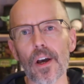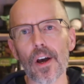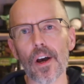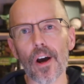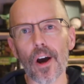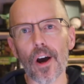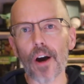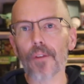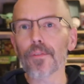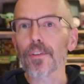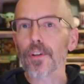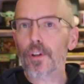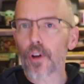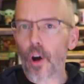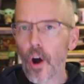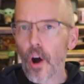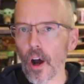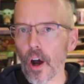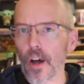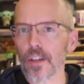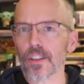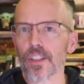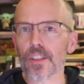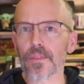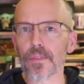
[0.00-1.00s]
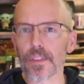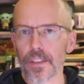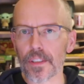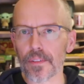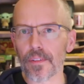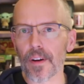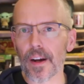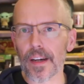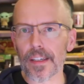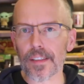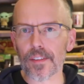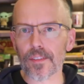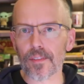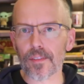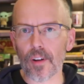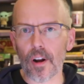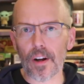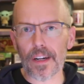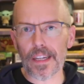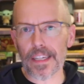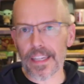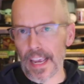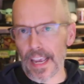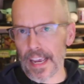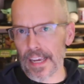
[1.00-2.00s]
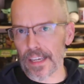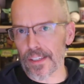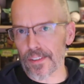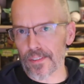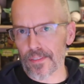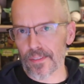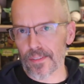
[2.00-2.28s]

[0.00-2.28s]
of the cost of a device on a case.